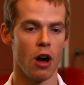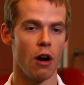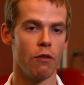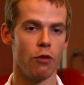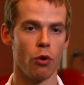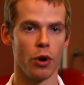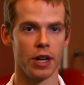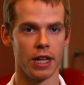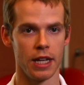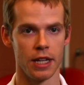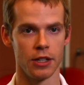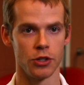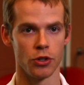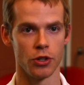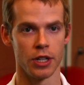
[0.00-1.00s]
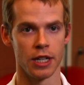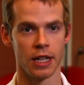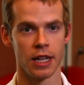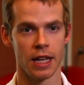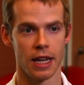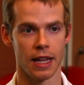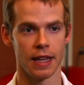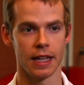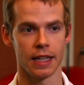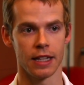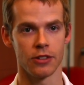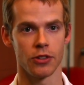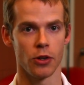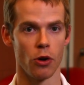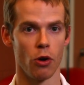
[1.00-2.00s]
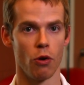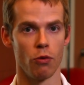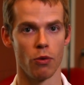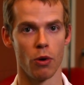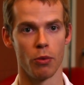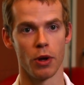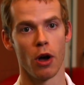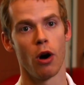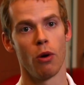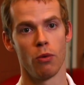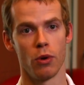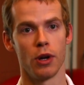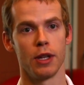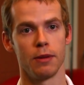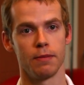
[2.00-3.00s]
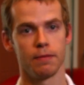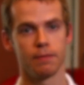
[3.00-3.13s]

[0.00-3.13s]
avoid injury. I think that's the goal of what we all want.